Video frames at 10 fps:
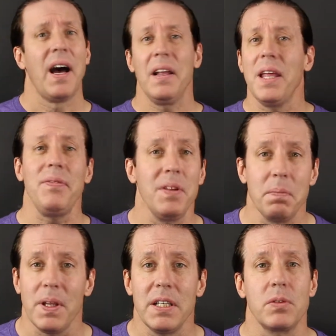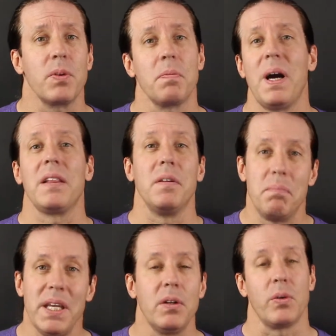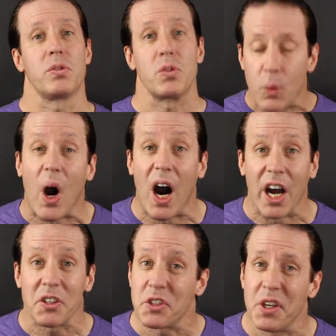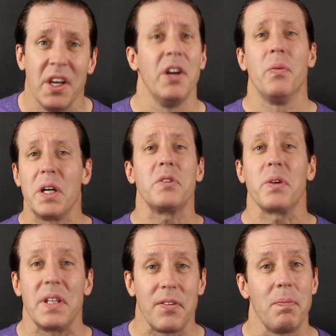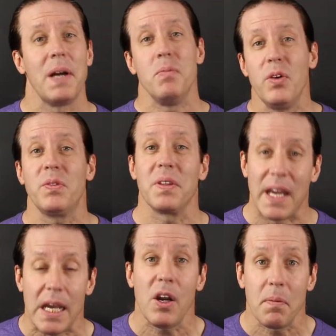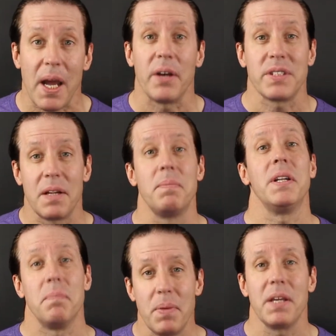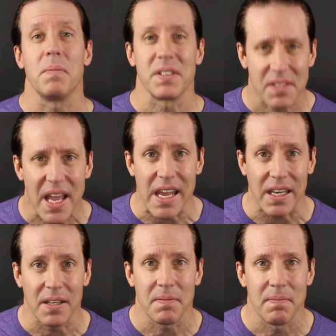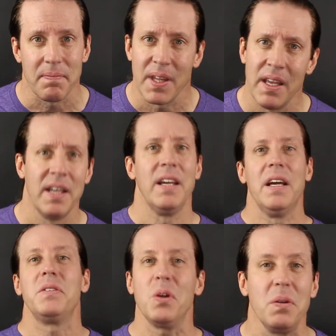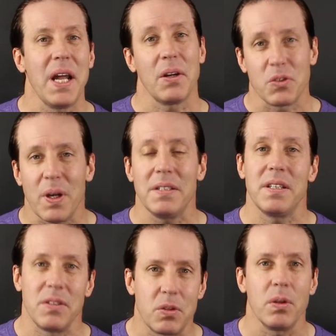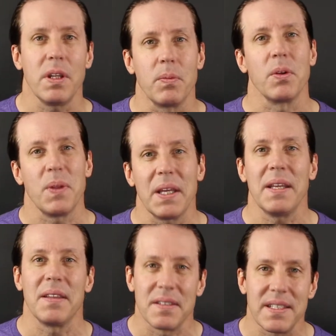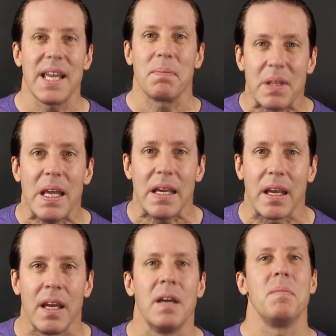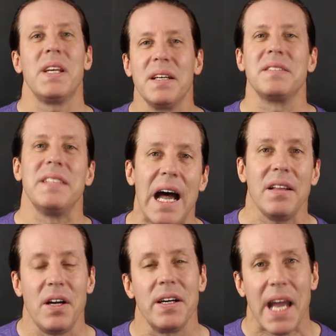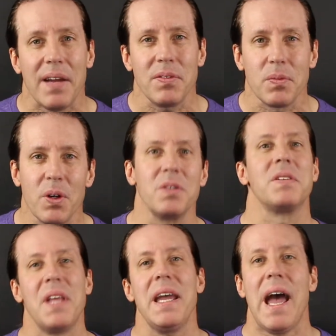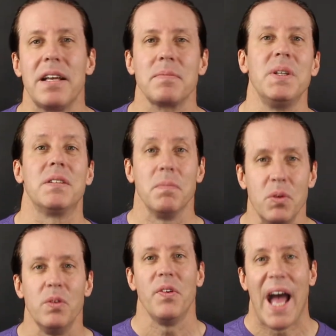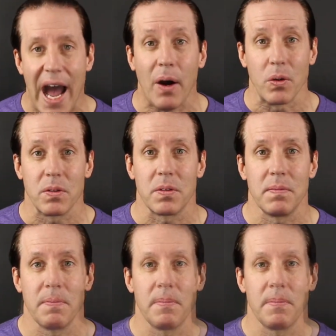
I left the place with my libido squashed, wondering if my move to the Harem House had been a big mistake. It turned out Tracy and Julie were thinking the same thing, because not long afterwards they asked me to move out.